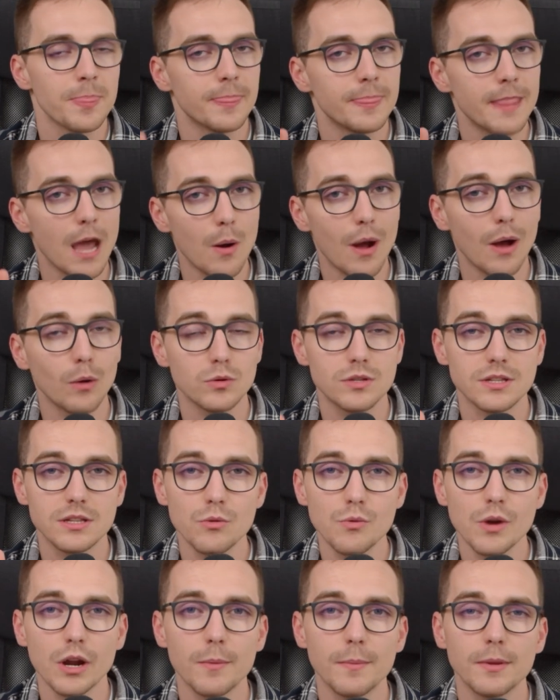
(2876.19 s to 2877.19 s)
Now, I would
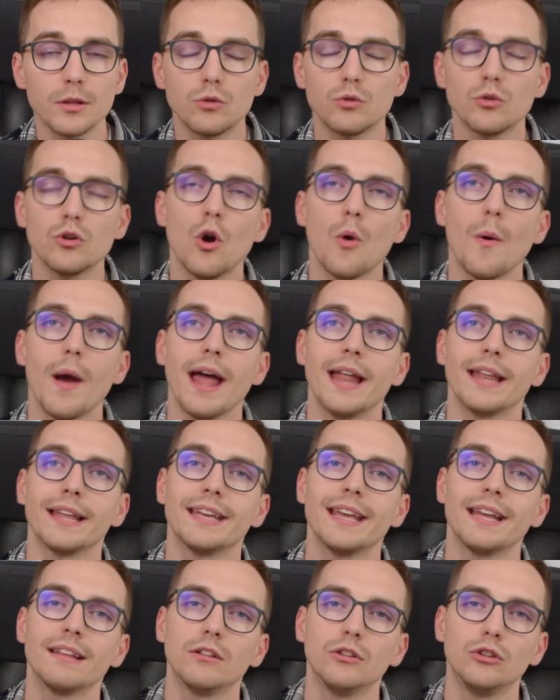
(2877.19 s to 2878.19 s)
still recommend you to go
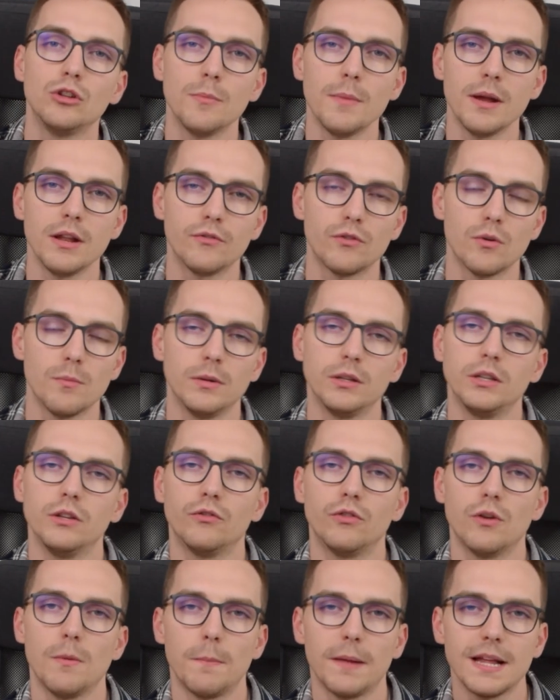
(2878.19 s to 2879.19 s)
and get a domain from a
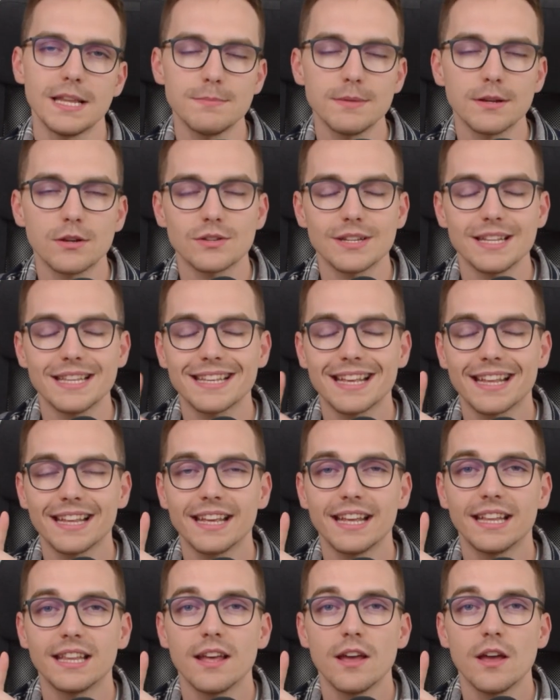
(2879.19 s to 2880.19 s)
different place because it can
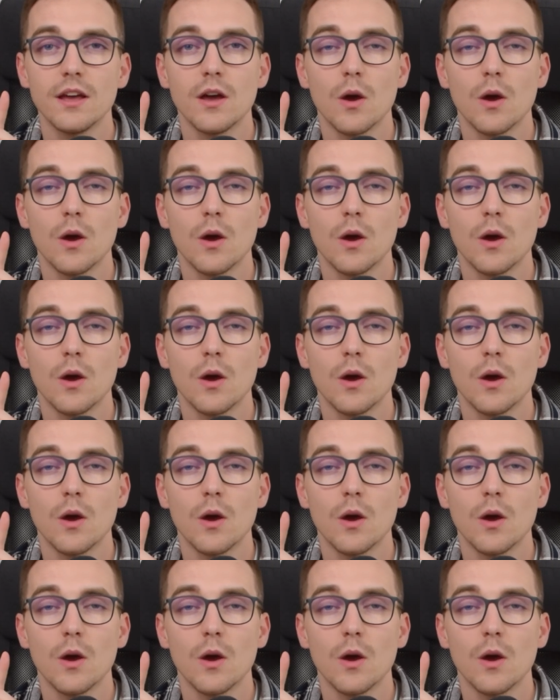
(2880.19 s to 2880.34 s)
get